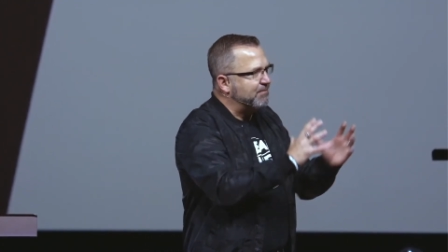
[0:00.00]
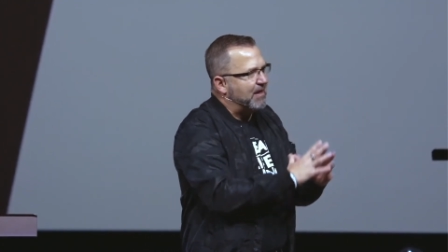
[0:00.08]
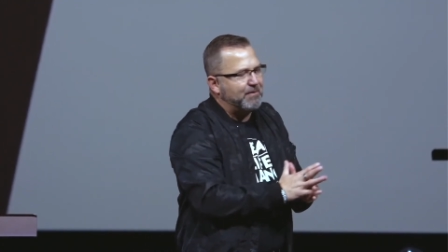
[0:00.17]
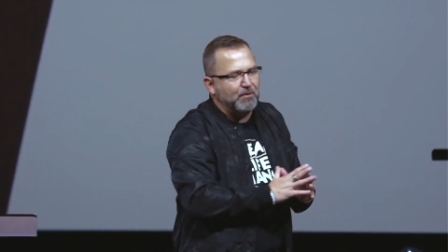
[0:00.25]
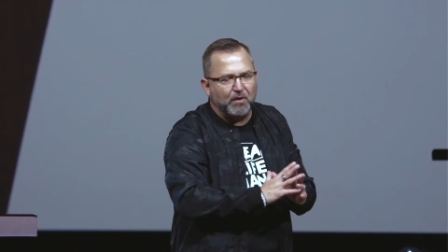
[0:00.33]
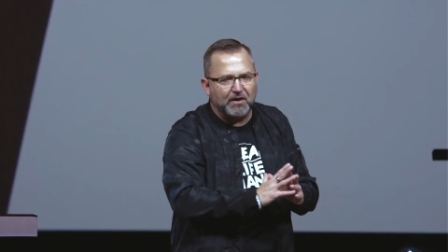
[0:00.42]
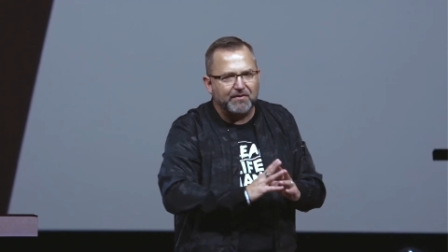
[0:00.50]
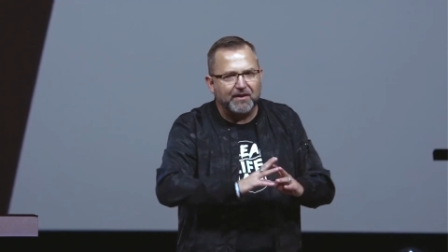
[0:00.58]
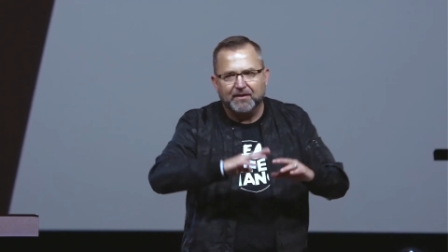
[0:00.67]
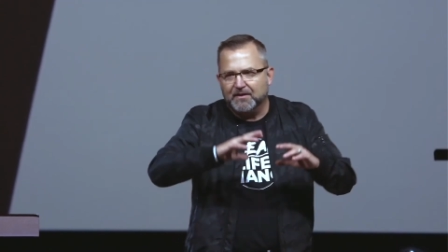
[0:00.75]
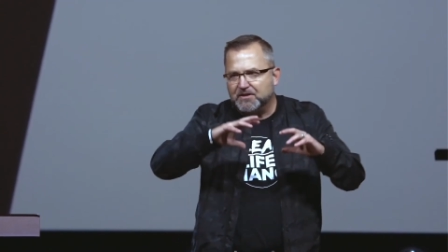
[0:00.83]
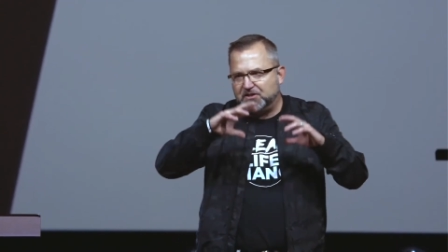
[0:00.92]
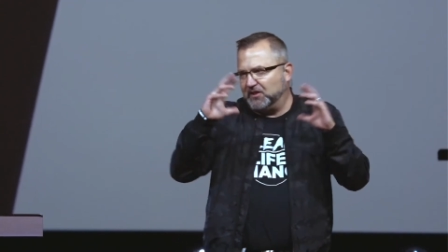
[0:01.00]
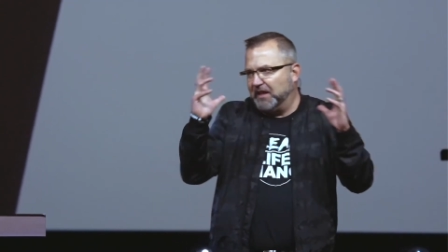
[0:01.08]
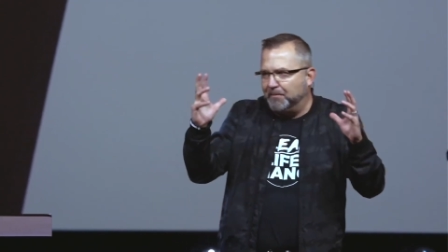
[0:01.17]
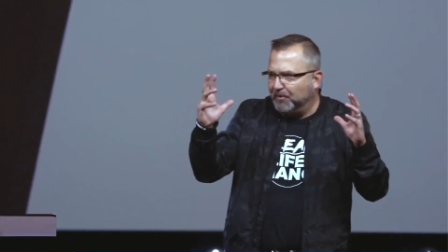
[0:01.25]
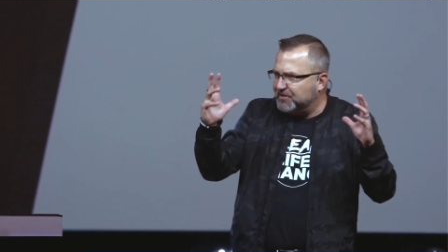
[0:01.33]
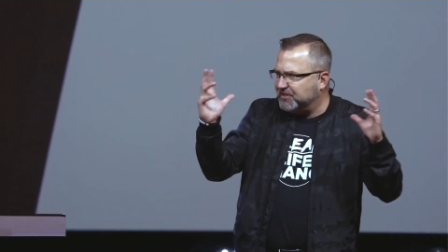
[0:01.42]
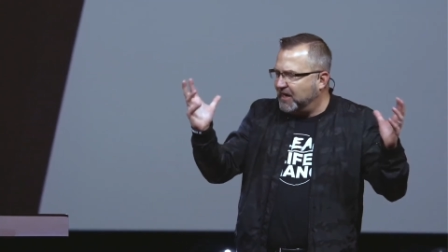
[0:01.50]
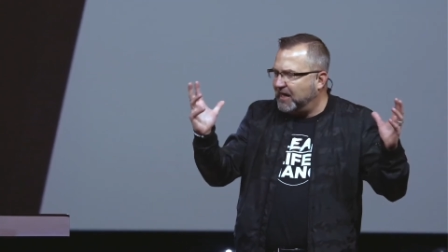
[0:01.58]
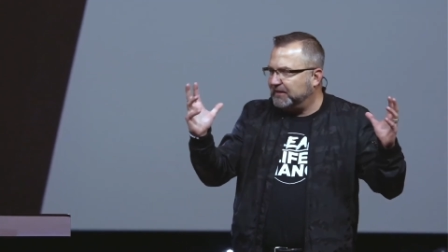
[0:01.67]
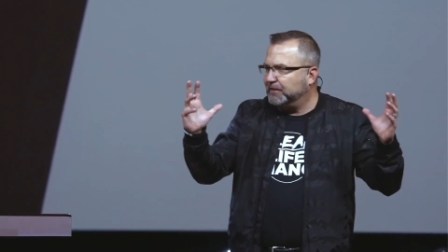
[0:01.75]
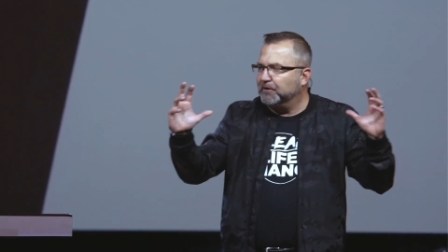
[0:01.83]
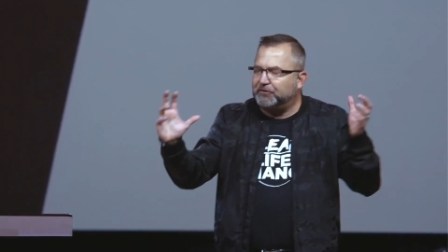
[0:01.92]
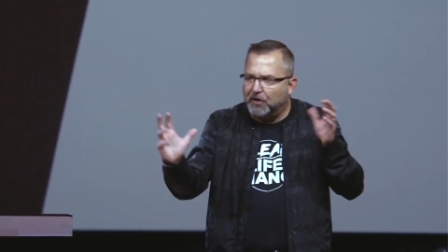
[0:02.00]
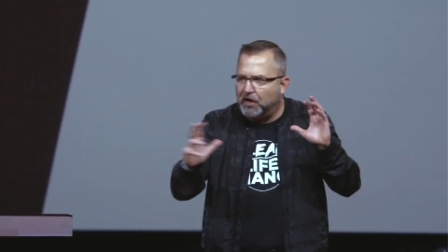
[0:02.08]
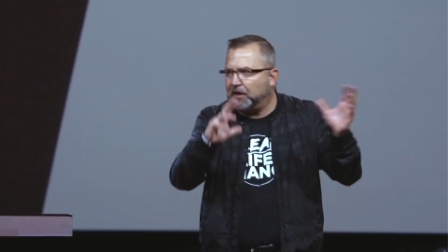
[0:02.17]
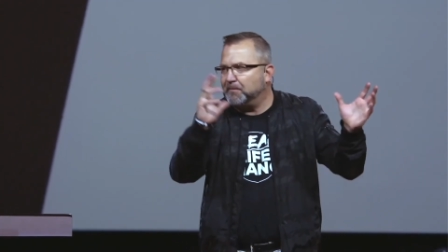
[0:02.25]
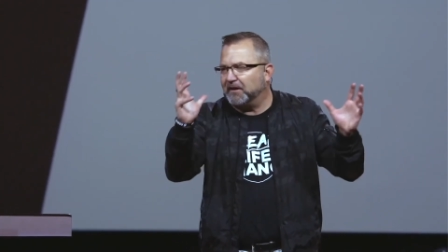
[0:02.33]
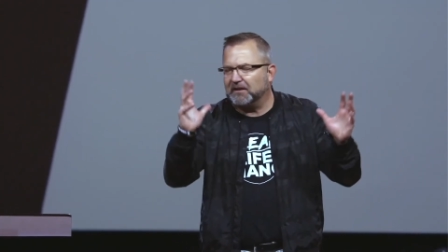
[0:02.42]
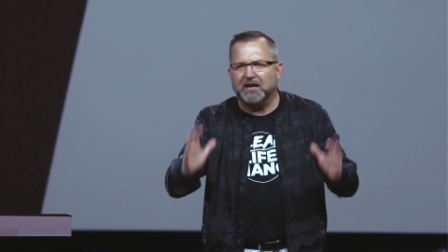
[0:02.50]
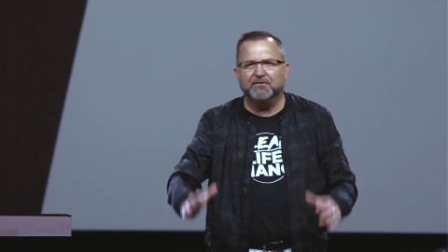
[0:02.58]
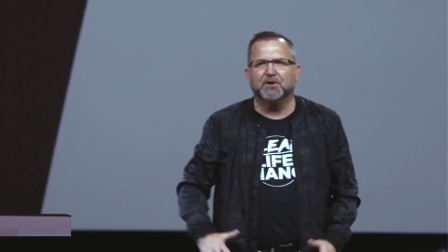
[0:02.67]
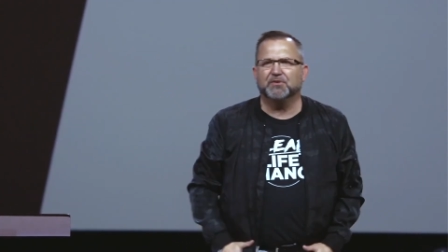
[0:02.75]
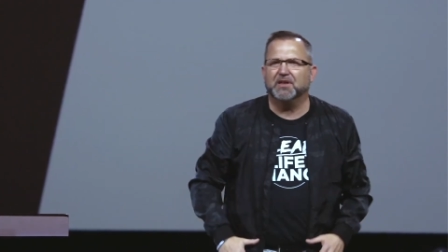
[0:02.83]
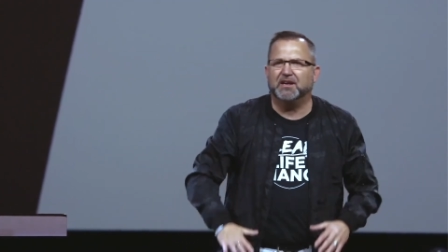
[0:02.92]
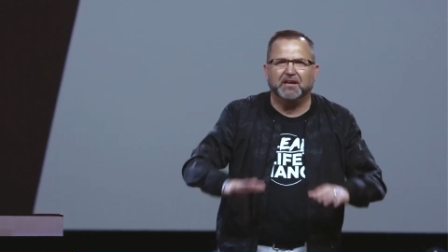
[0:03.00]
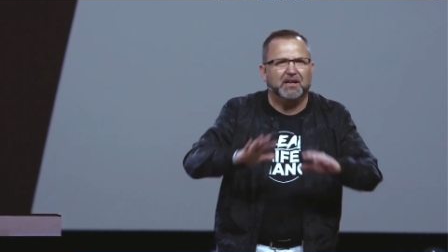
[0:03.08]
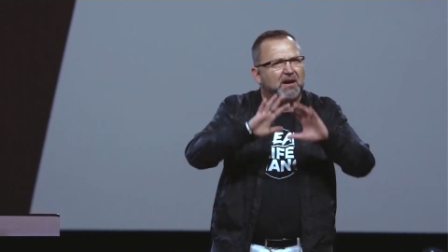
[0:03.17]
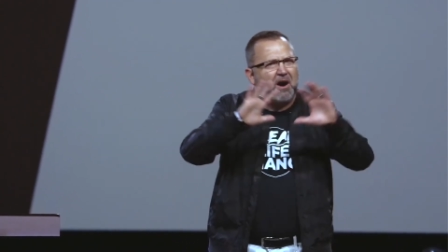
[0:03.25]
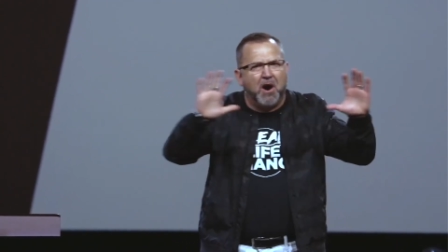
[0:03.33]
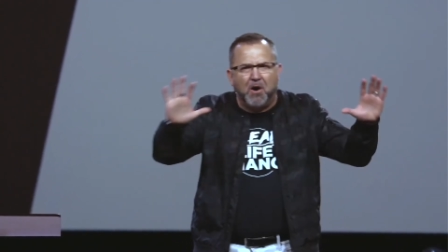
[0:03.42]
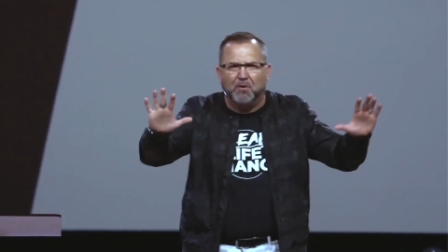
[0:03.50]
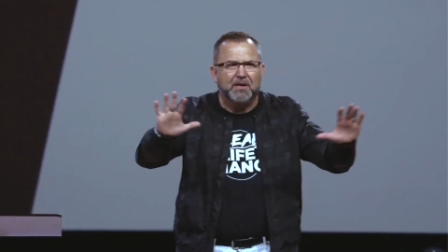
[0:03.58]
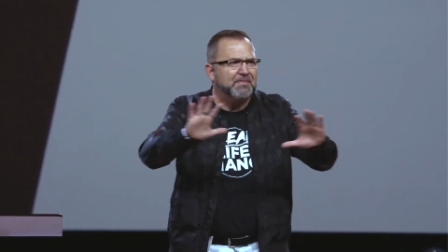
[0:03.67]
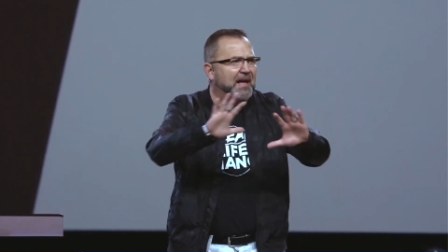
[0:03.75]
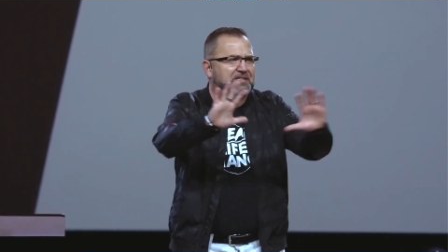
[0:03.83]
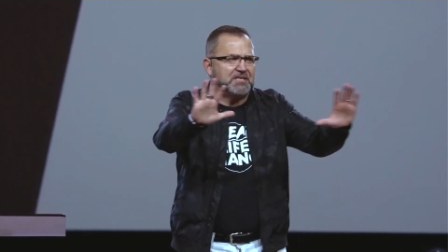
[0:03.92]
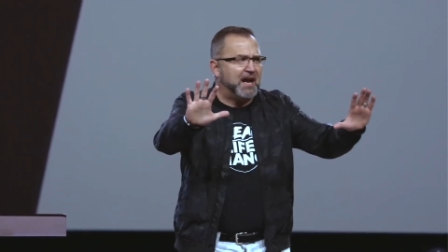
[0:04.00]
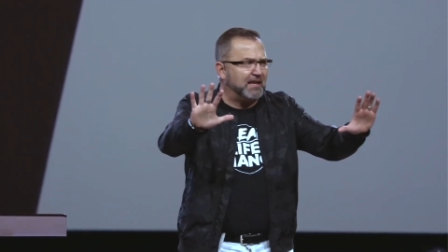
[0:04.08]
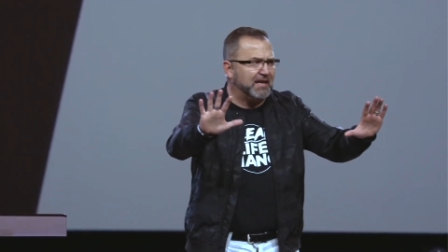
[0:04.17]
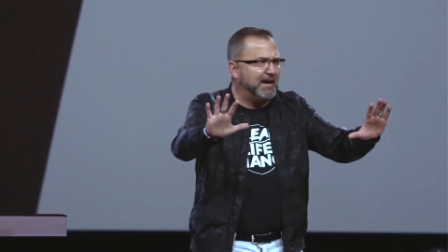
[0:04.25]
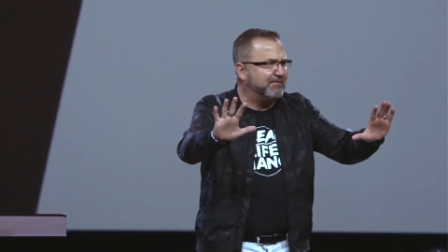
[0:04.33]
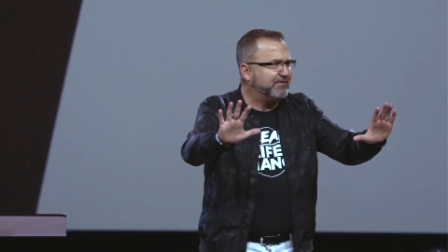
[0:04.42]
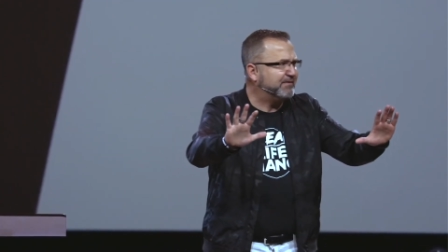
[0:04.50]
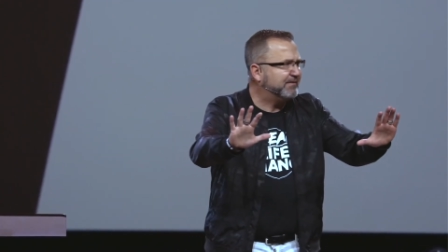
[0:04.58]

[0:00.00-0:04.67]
maybe one of the celebrities in Hollywood talk about love, you're thinking, oh, that's not love.